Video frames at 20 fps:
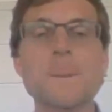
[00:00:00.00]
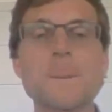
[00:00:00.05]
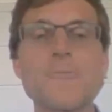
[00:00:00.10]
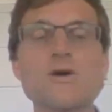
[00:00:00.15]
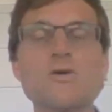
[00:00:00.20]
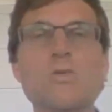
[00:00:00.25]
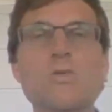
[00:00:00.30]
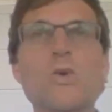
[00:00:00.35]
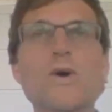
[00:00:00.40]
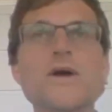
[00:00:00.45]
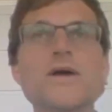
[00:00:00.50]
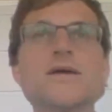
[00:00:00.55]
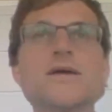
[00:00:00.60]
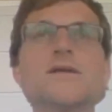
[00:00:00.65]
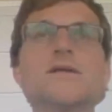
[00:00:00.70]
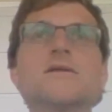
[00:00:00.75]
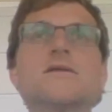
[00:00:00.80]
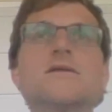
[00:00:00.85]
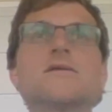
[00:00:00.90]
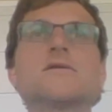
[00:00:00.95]

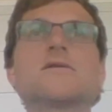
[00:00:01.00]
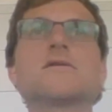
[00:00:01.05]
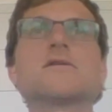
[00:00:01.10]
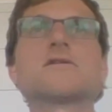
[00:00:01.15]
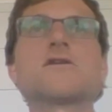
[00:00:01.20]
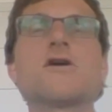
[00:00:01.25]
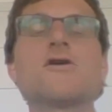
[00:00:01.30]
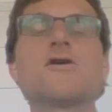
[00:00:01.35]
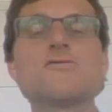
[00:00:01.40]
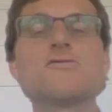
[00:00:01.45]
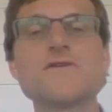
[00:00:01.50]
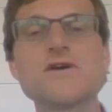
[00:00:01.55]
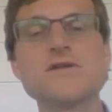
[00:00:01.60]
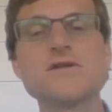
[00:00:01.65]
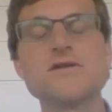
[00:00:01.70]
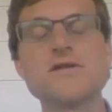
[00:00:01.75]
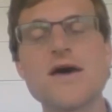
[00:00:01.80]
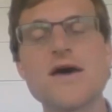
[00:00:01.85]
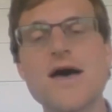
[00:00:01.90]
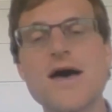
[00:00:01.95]
when
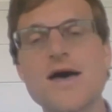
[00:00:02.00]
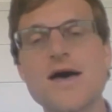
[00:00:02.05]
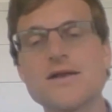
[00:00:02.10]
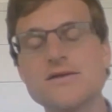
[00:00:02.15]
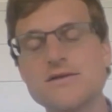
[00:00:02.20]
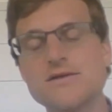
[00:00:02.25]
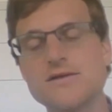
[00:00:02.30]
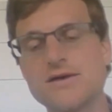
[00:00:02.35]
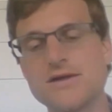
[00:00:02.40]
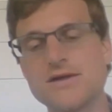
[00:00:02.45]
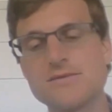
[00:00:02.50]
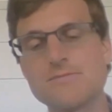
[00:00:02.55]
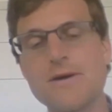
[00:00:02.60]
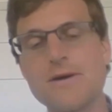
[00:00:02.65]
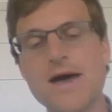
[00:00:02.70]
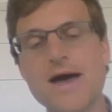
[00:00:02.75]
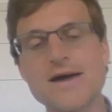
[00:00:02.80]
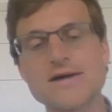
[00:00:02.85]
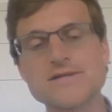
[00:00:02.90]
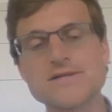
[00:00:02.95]
COVID had an
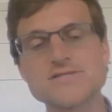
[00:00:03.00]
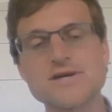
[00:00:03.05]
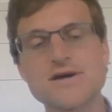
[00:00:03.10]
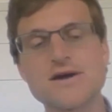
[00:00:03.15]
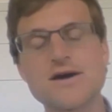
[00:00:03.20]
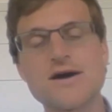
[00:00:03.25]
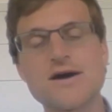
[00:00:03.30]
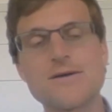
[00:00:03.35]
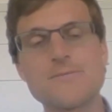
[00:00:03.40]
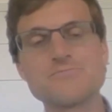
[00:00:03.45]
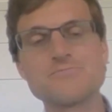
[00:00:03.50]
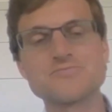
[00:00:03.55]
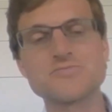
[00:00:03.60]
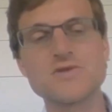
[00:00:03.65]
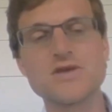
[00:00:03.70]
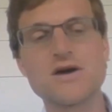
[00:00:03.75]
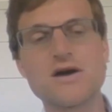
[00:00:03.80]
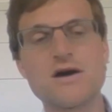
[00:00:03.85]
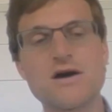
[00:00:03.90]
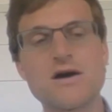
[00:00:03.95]
impact on
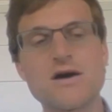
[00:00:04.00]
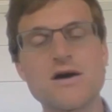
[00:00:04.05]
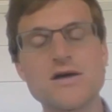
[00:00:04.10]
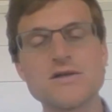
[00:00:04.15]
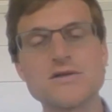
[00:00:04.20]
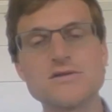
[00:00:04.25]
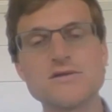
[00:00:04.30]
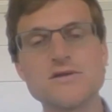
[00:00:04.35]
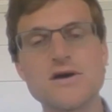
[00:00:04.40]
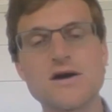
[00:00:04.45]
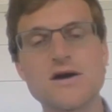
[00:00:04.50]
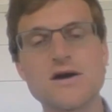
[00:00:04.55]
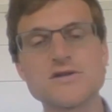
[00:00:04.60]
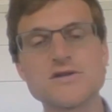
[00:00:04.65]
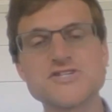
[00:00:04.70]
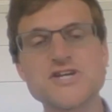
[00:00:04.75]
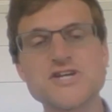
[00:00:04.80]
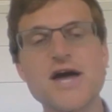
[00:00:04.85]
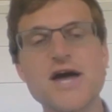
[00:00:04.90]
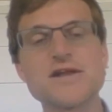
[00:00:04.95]

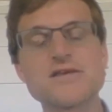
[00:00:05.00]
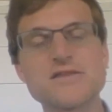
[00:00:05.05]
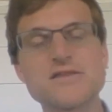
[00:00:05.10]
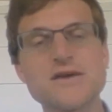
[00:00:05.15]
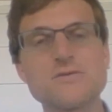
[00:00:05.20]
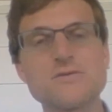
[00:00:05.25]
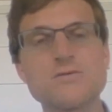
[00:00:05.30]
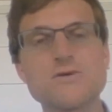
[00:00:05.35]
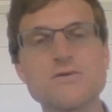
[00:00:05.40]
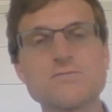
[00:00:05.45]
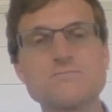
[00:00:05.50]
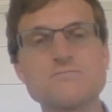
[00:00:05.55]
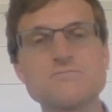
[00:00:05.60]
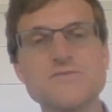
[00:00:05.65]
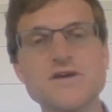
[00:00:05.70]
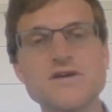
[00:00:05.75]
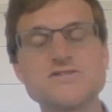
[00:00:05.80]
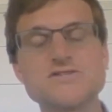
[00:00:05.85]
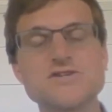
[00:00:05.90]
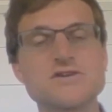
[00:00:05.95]
China,
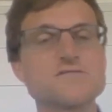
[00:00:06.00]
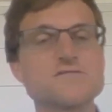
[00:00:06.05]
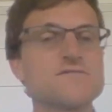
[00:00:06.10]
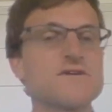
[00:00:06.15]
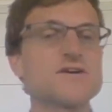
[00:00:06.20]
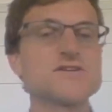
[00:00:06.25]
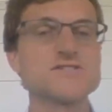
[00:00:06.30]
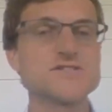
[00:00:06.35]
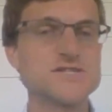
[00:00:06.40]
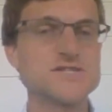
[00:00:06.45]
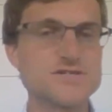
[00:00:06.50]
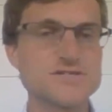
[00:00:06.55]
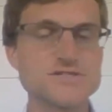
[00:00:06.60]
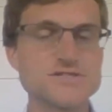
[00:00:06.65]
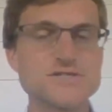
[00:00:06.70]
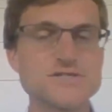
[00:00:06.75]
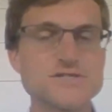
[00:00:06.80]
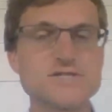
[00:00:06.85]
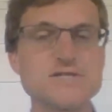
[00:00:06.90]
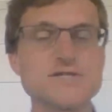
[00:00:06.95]
they took it very
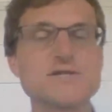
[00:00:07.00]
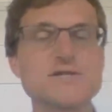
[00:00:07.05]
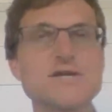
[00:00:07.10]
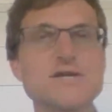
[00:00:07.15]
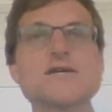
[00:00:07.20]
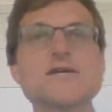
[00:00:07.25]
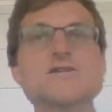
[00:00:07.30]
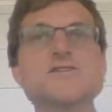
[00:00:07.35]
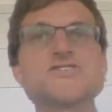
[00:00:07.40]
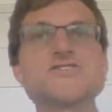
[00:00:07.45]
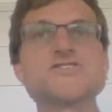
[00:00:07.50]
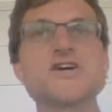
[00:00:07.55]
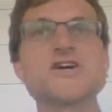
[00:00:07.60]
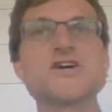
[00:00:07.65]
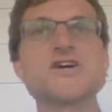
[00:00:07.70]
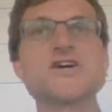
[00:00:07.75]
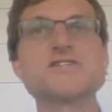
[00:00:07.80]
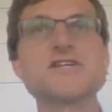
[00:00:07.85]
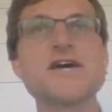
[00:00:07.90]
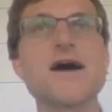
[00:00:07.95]
seriously and shut
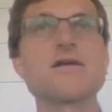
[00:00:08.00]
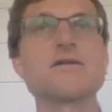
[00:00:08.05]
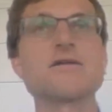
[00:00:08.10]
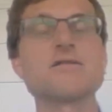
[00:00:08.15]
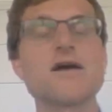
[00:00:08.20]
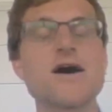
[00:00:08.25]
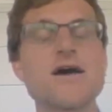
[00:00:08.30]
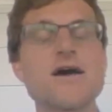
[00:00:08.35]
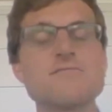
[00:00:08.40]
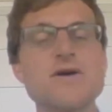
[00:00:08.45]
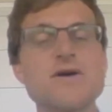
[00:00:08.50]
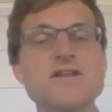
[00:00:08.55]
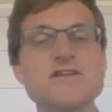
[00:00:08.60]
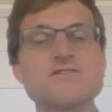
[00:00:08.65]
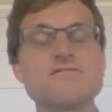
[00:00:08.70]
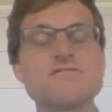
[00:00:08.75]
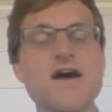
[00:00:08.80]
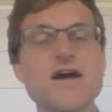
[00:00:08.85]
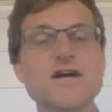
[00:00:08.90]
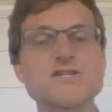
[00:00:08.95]
down a lot of
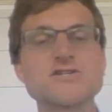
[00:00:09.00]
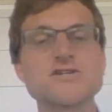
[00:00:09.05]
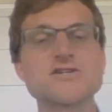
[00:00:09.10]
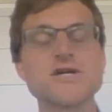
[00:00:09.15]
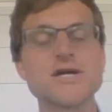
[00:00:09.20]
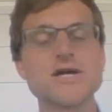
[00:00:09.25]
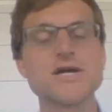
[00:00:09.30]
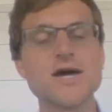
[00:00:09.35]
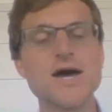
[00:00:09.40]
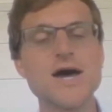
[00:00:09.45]
manufacturing.